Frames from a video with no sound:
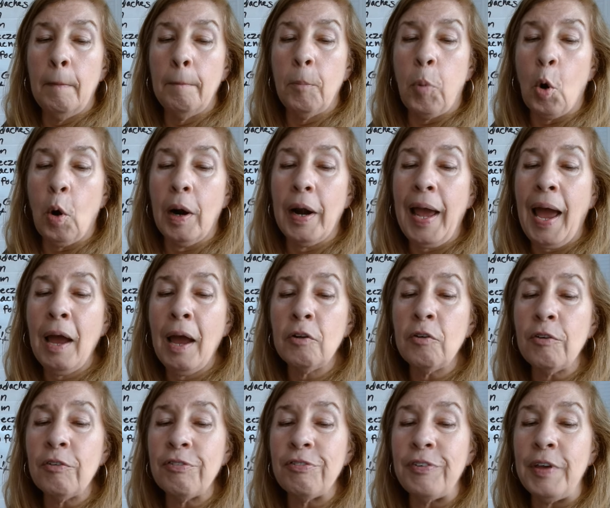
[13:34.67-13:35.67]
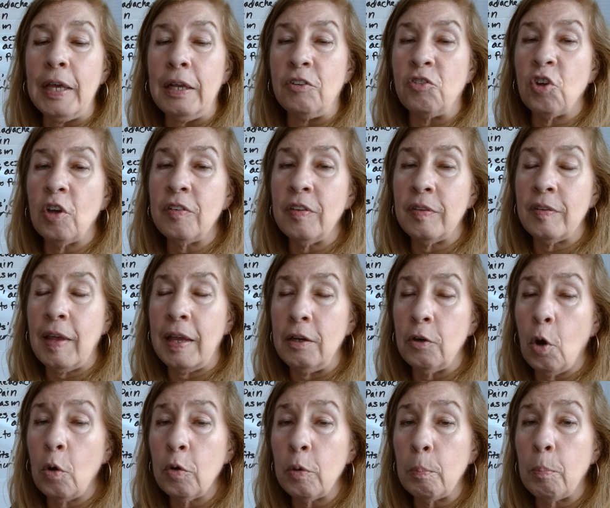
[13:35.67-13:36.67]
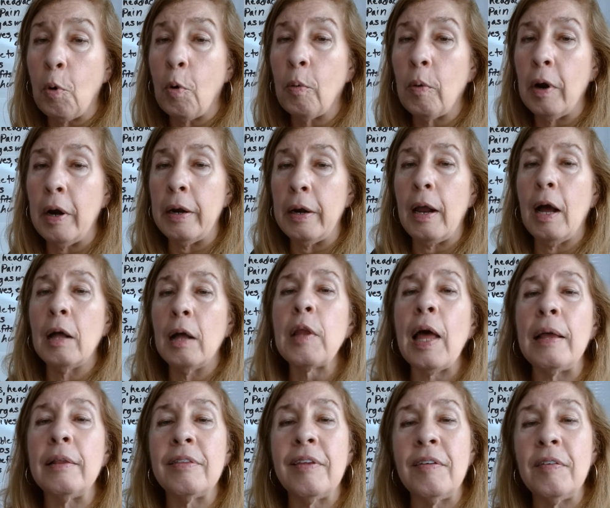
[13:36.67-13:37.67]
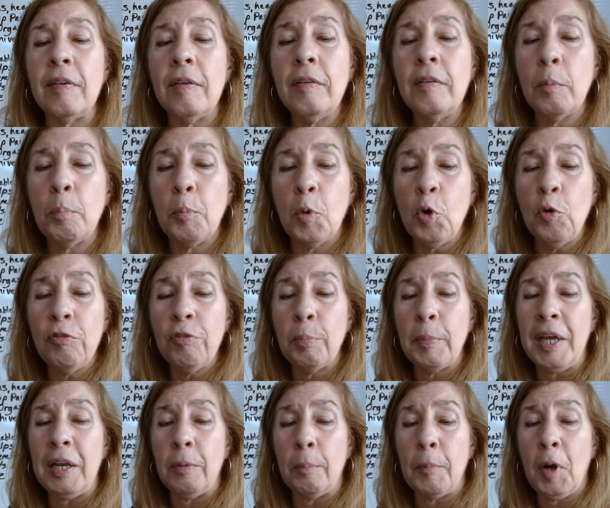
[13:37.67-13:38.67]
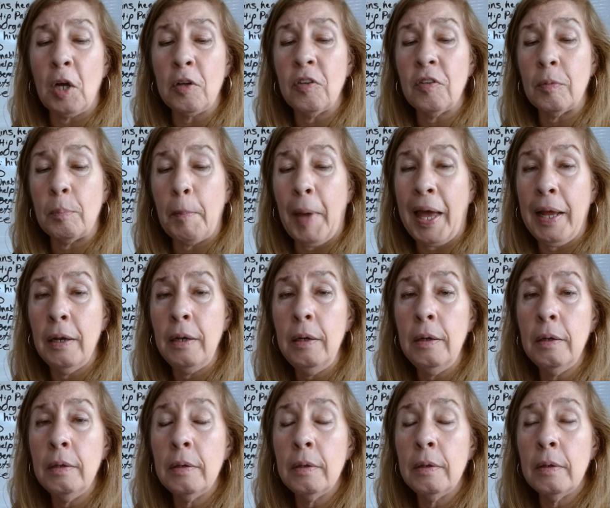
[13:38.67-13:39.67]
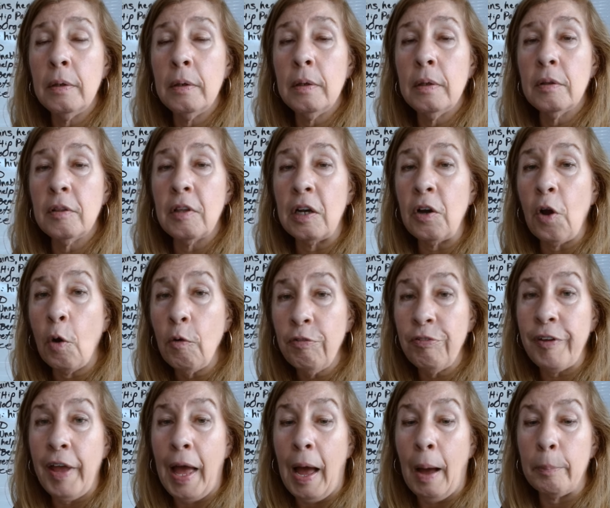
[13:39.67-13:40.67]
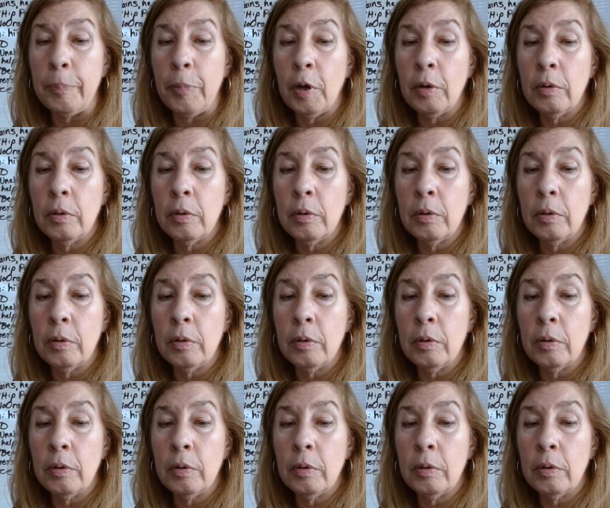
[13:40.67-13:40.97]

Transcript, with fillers: Pornography, just say no to porn. This is a movement amongst men, the no fap.